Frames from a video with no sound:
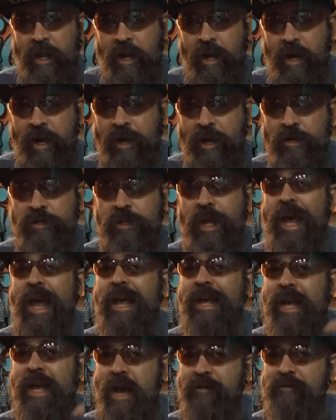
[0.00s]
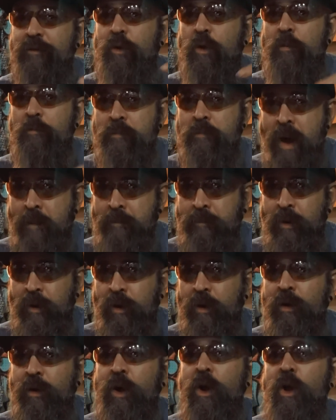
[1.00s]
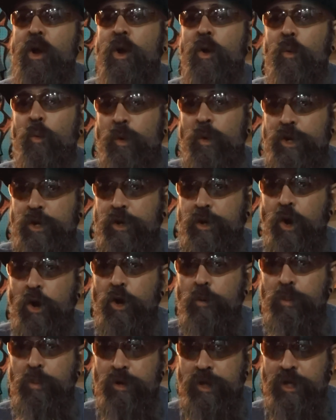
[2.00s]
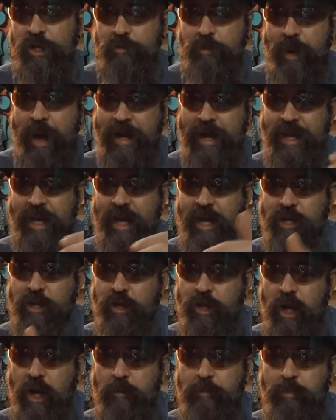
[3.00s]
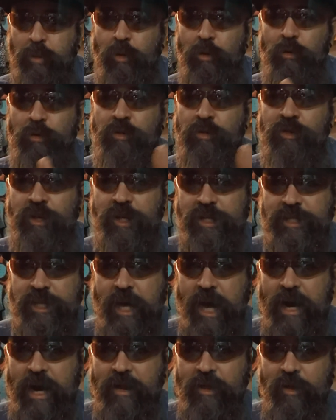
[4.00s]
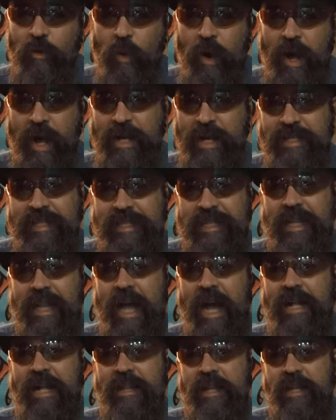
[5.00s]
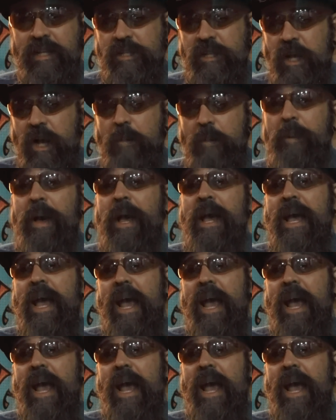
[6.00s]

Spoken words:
I'll say, hey, Kevin, remember when you go to put this back in, you got to pull this out of the way, slide this up,